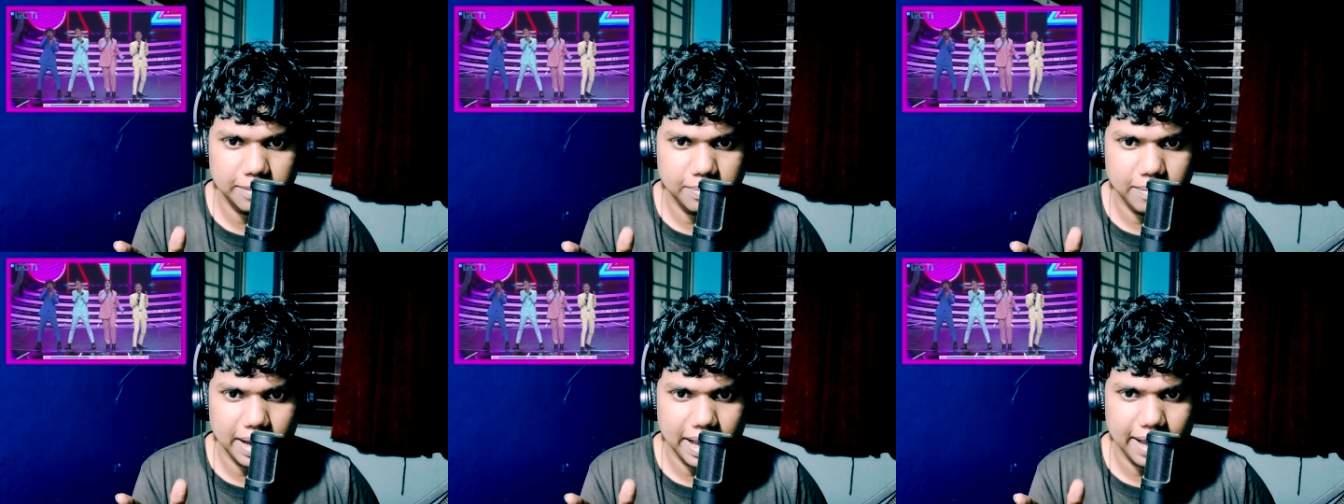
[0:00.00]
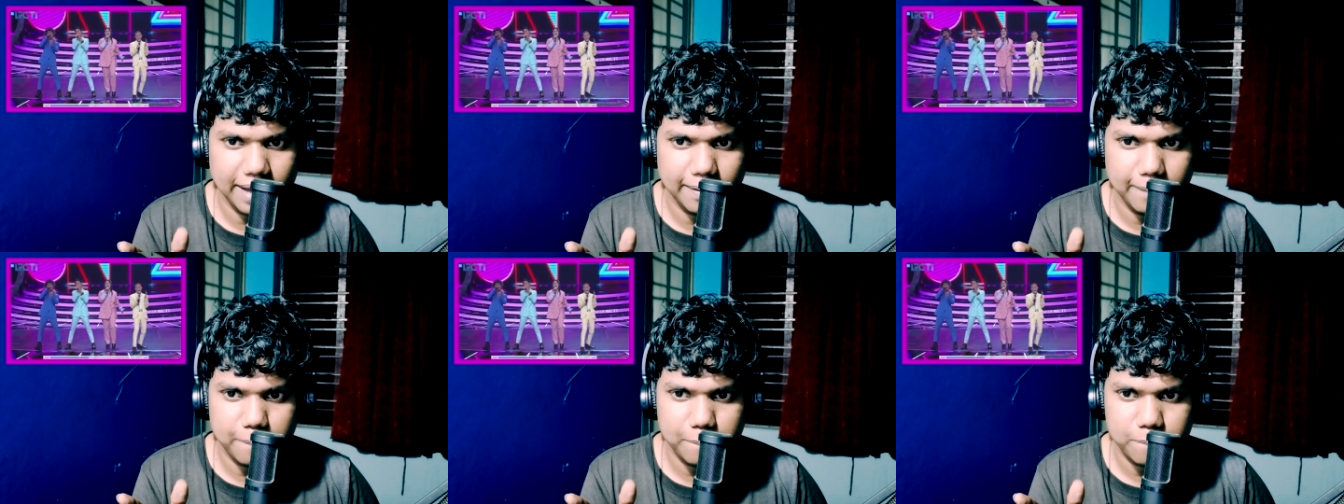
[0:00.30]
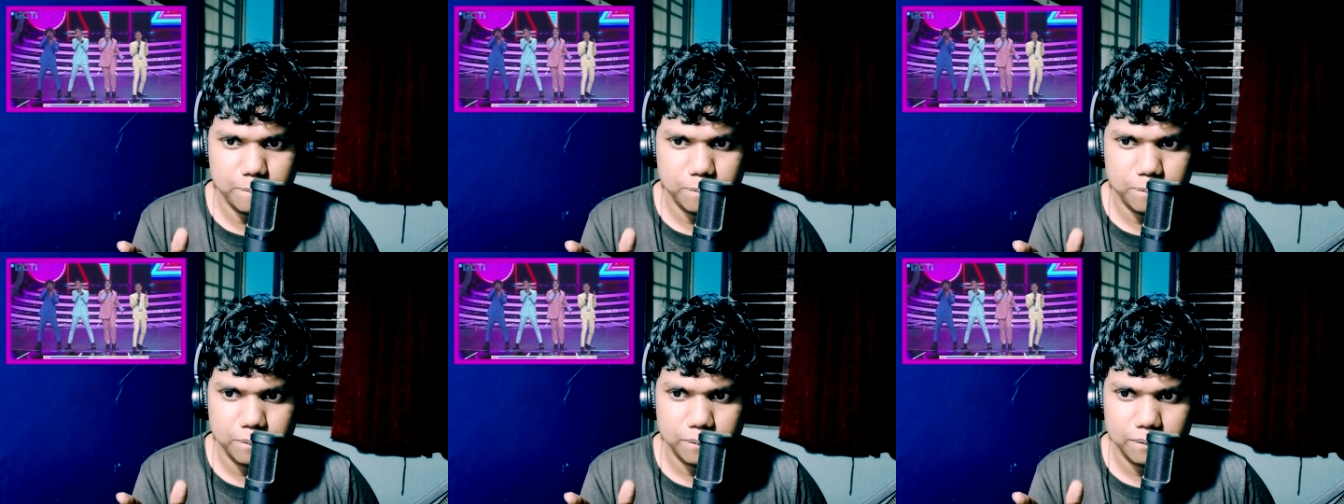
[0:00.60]
man
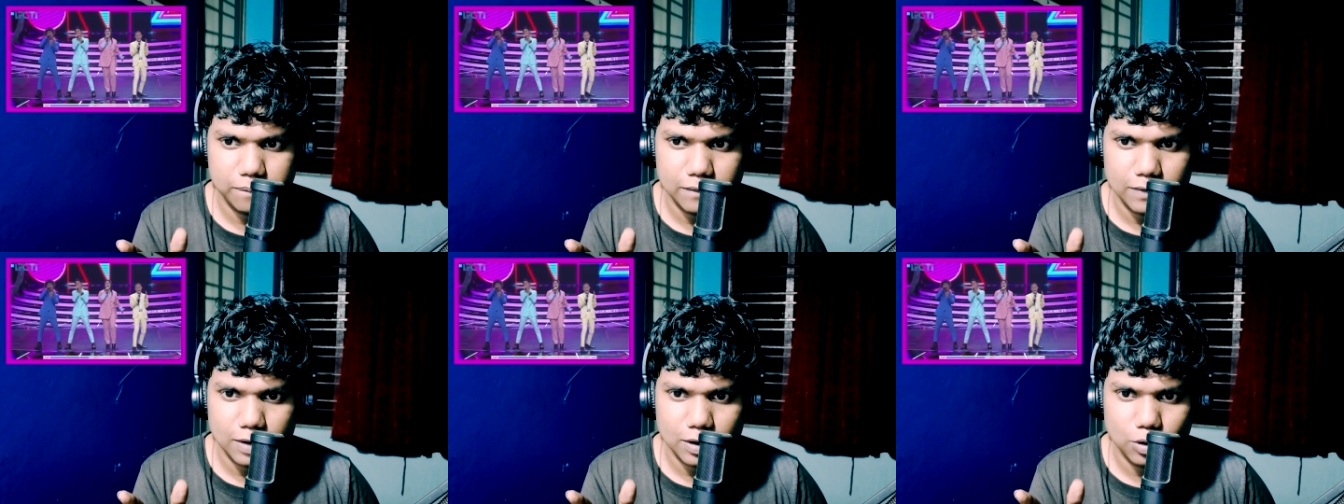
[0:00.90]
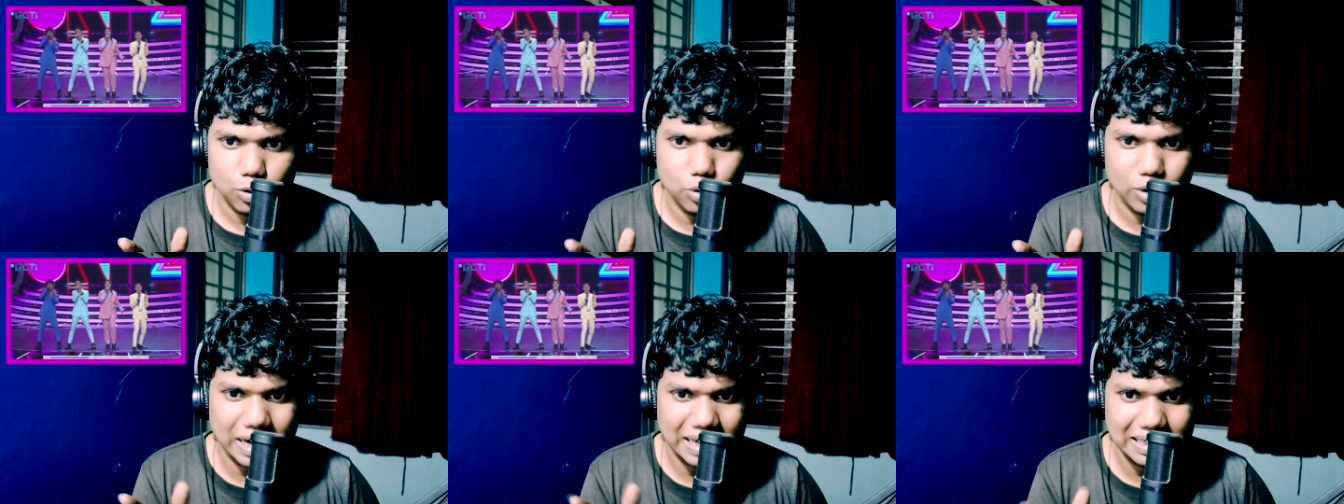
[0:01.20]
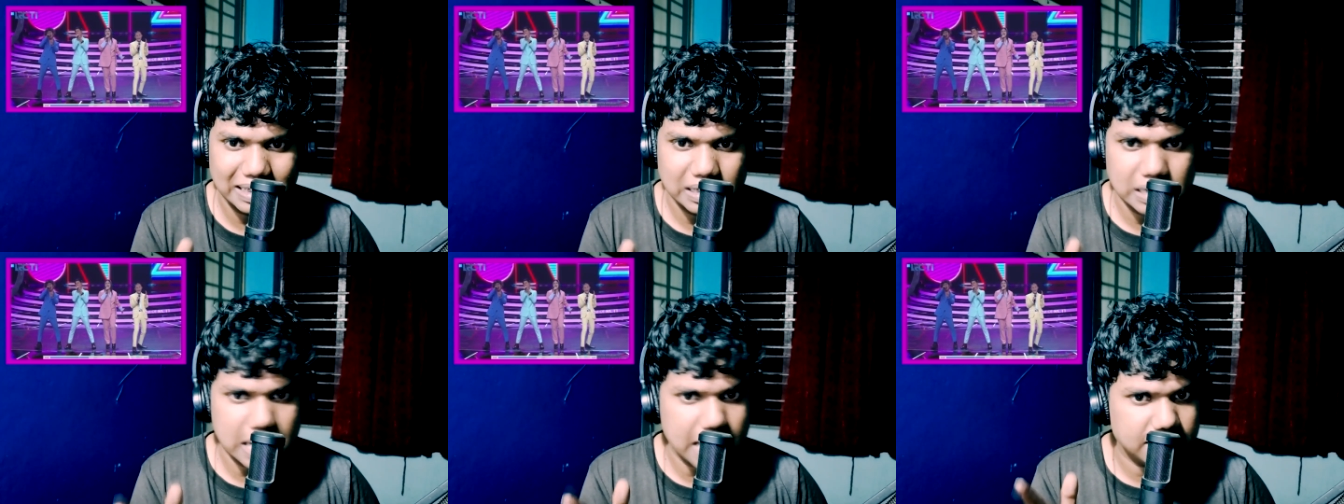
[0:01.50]
look at
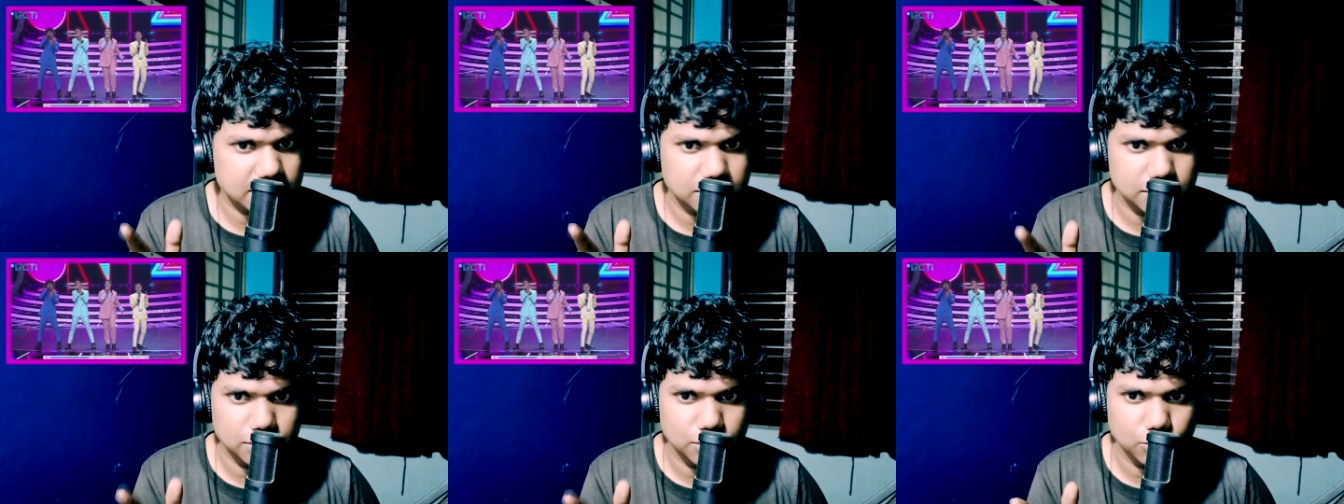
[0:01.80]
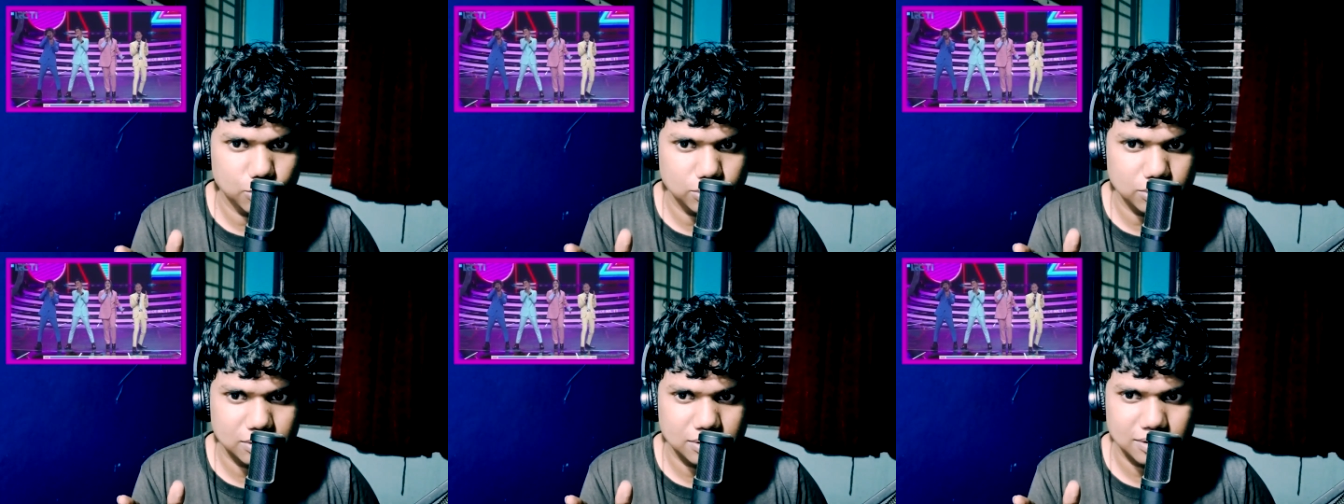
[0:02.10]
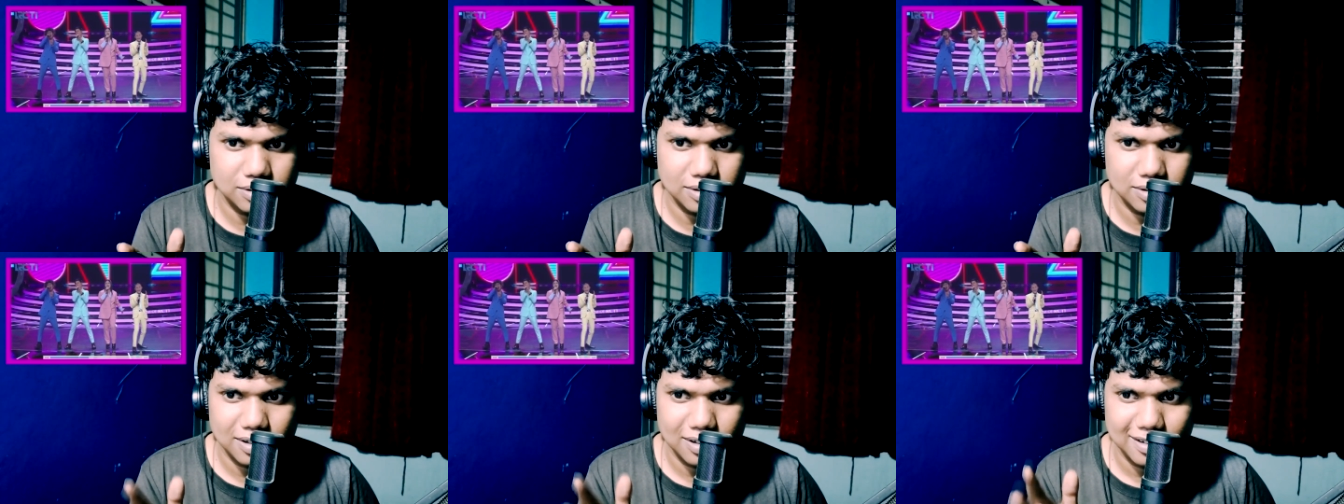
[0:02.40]
the
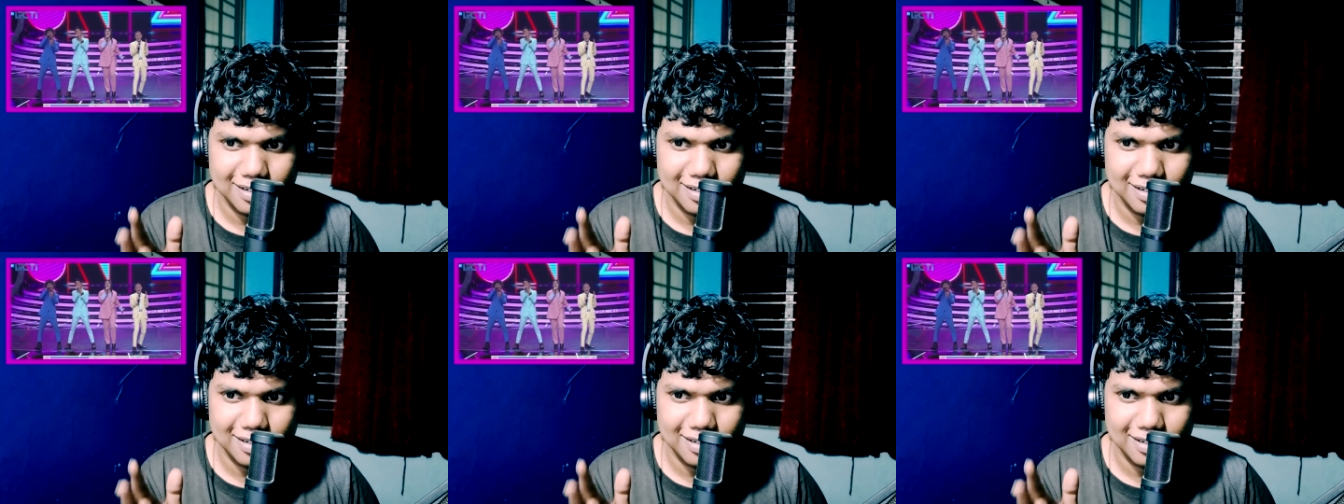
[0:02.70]
tuxedos